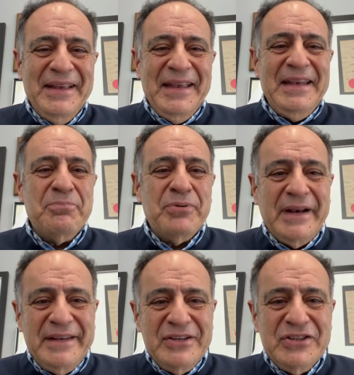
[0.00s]
any
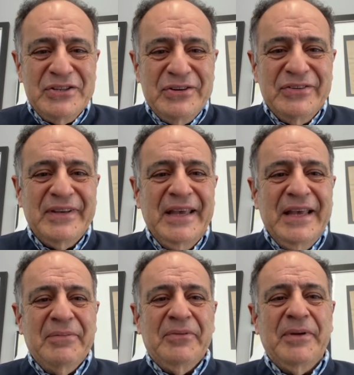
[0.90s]
practitioners
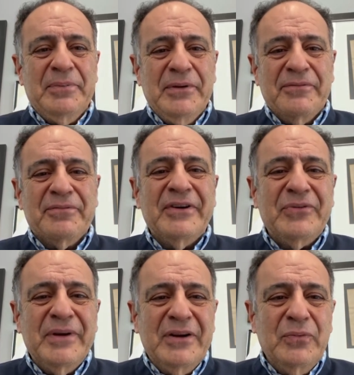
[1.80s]
because people are
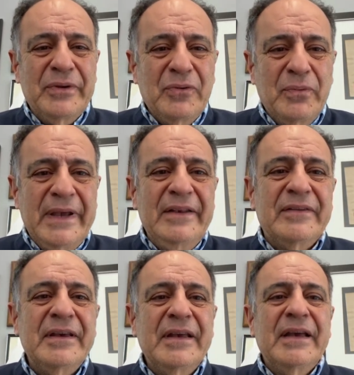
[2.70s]
frustrated with the
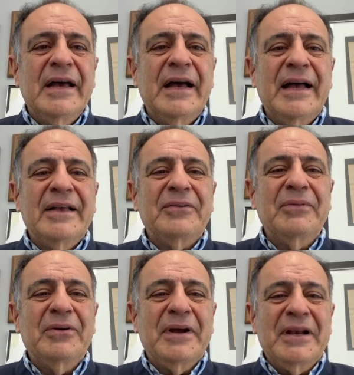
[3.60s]
waits.
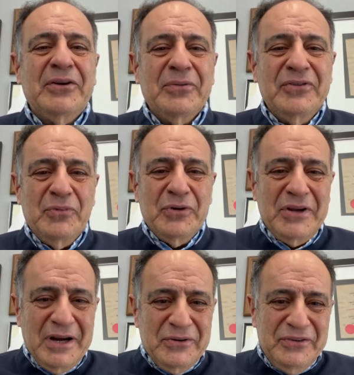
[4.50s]
We don't want to encourage more
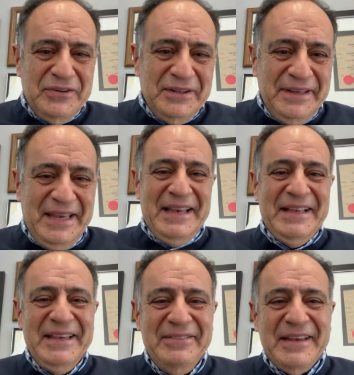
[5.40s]
doctors to
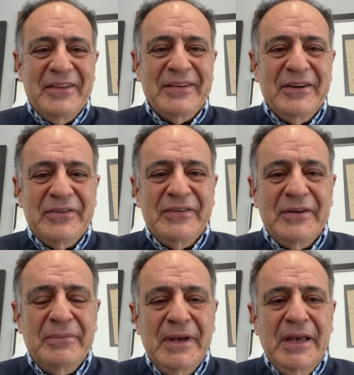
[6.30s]
leave the healthcare
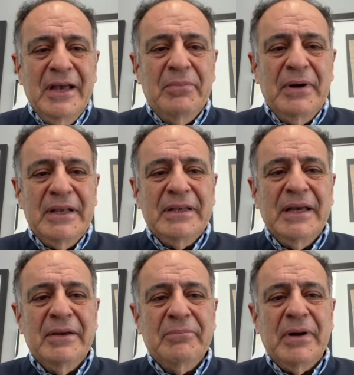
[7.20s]
system, but
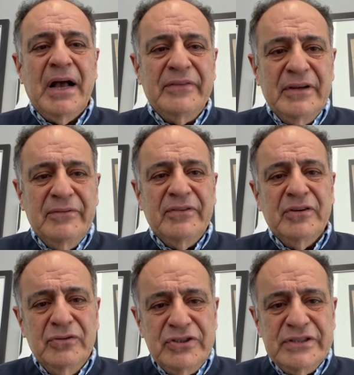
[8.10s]
positive
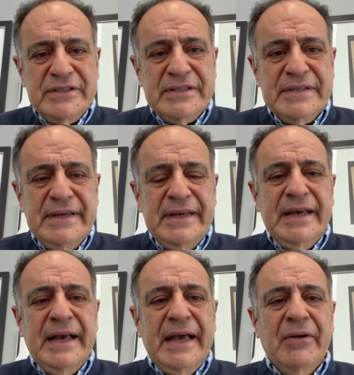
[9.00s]
solutions.
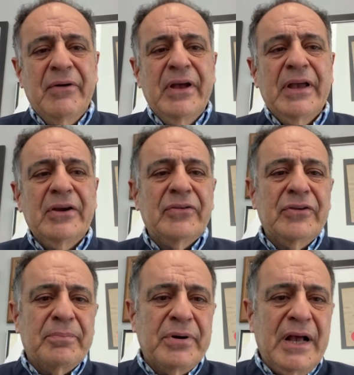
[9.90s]

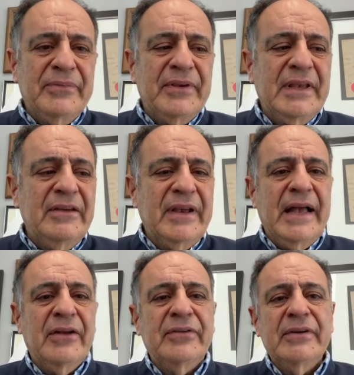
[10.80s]
Their problems that they
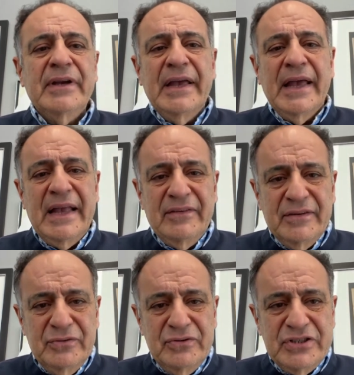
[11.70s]
encountered and
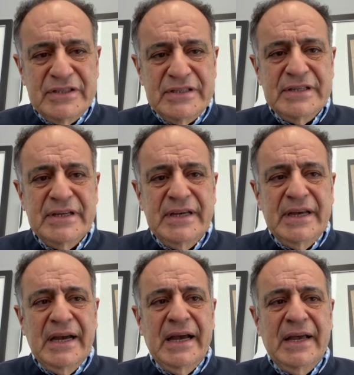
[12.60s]
solutions
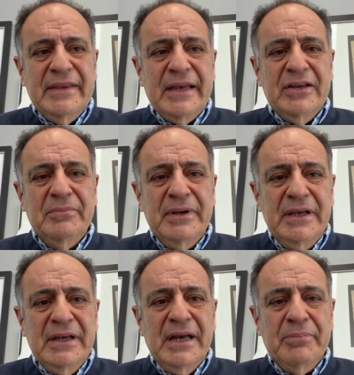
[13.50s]
that can
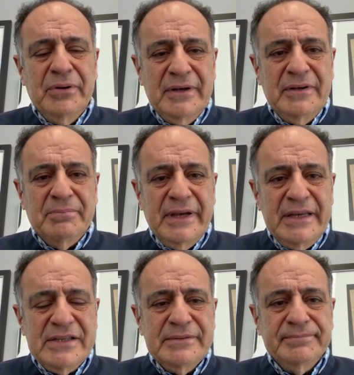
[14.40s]
be put into
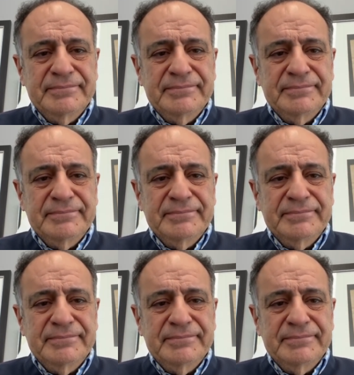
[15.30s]
place.